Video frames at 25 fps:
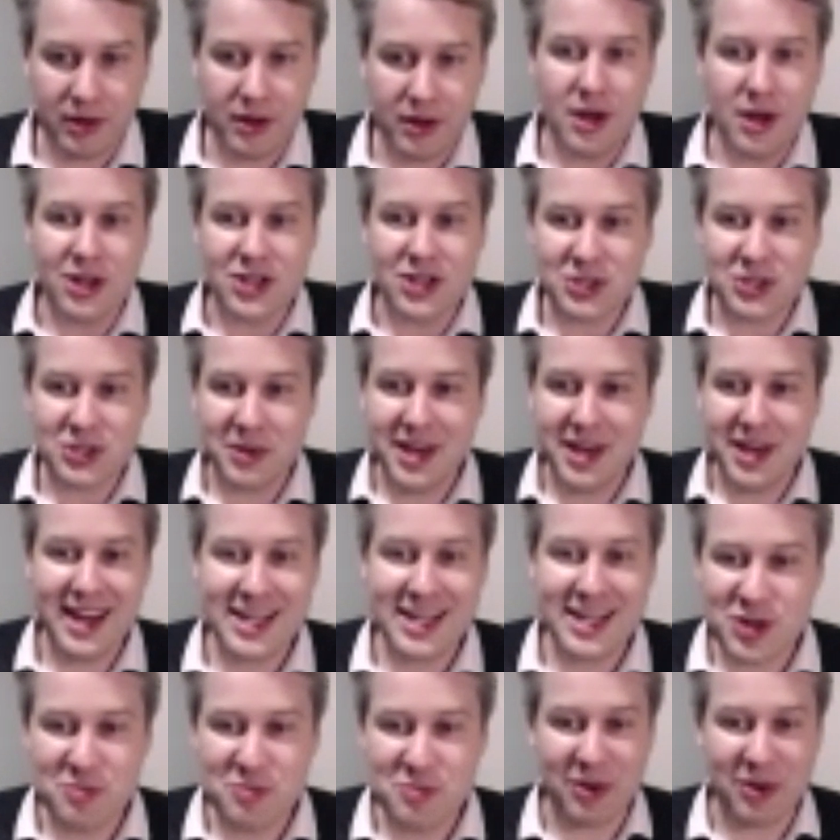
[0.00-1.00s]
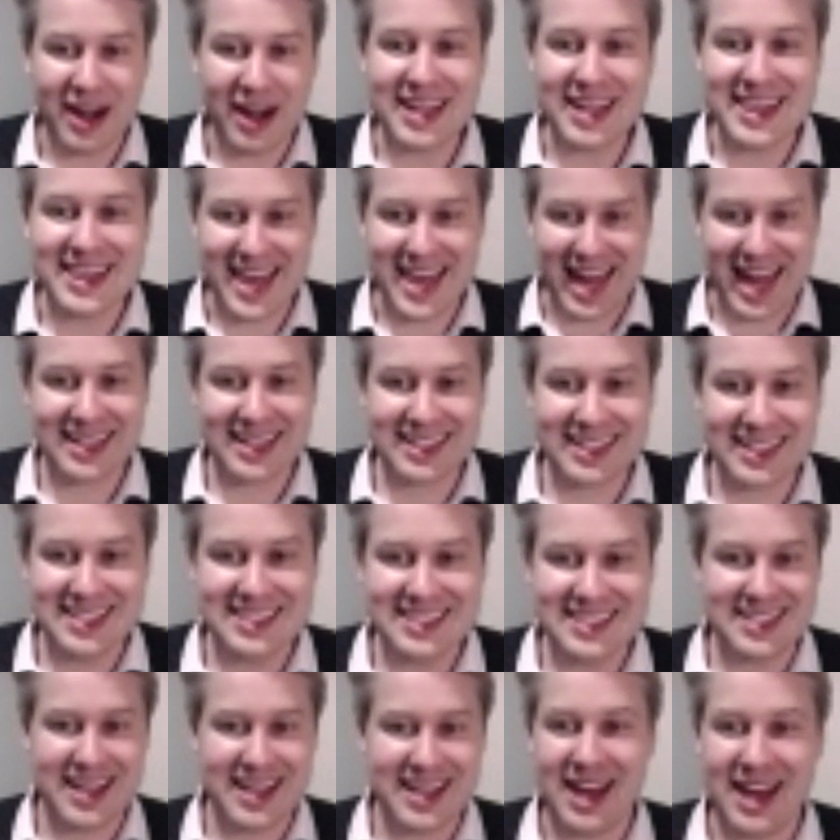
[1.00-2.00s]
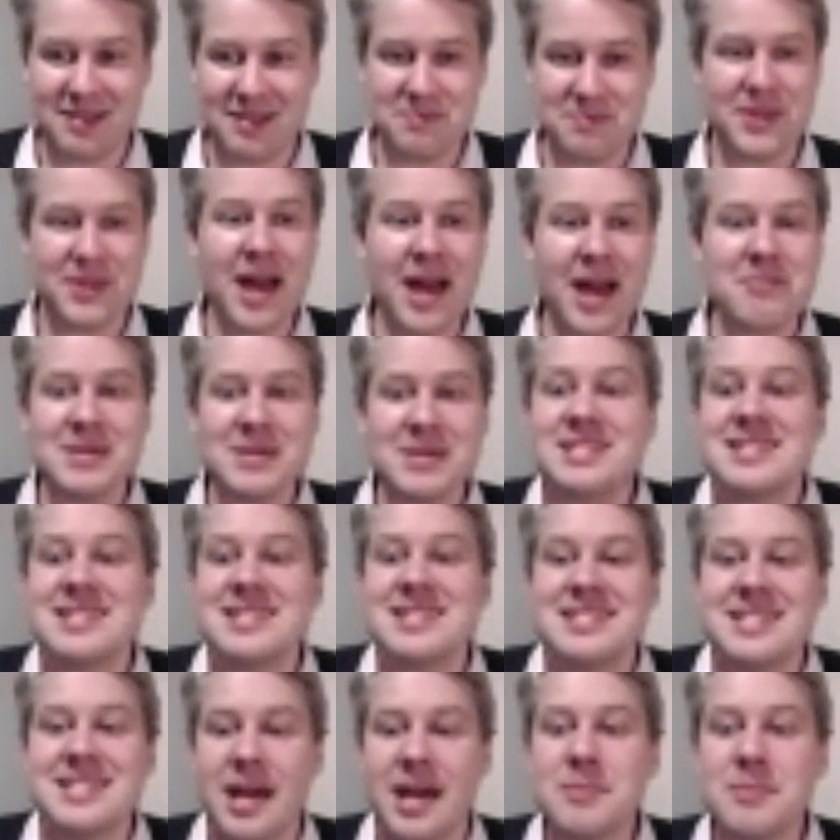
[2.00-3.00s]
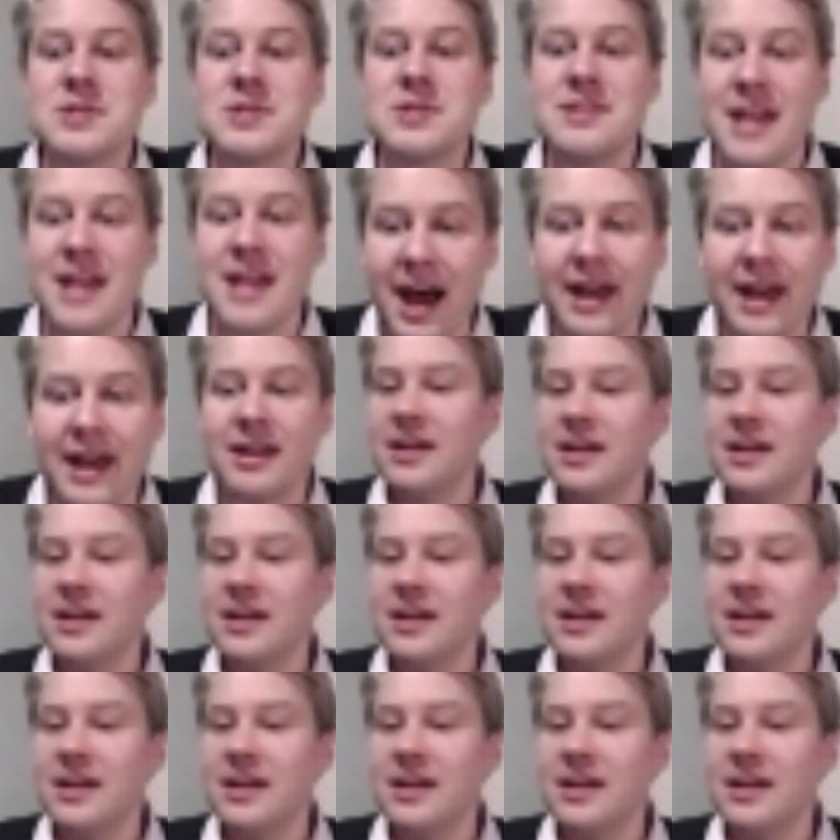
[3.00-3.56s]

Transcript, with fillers: So mm-hmm. we need to break that um, that misconception that,